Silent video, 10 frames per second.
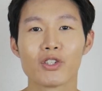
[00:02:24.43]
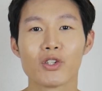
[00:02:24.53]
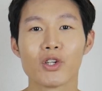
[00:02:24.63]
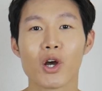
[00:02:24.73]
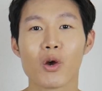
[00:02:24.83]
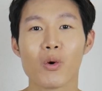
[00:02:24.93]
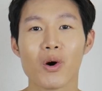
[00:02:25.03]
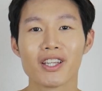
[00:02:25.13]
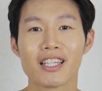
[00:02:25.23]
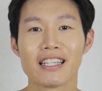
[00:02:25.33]
to a
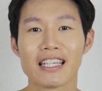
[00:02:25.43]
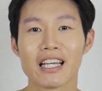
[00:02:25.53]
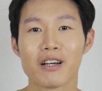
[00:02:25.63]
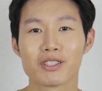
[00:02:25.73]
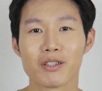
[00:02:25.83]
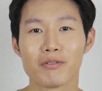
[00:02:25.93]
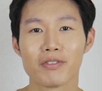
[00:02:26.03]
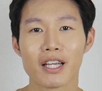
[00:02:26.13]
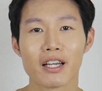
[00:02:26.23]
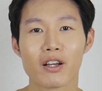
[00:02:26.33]
quantity of
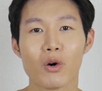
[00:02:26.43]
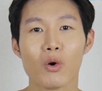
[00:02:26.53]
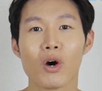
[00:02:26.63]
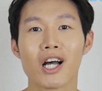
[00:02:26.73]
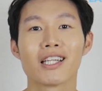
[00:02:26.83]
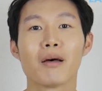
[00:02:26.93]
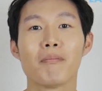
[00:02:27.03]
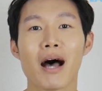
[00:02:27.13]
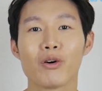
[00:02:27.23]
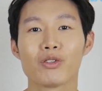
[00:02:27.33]
something or an
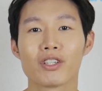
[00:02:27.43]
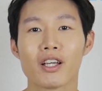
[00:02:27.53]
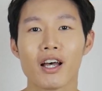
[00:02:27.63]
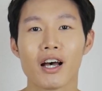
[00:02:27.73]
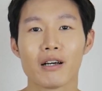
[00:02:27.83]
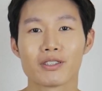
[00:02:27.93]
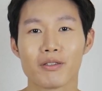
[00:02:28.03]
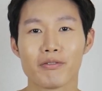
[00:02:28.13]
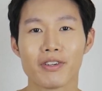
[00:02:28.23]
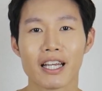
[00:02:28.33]
amount of
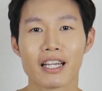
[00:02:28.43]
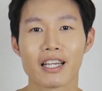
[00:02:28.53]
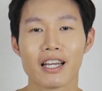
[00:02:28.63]
something.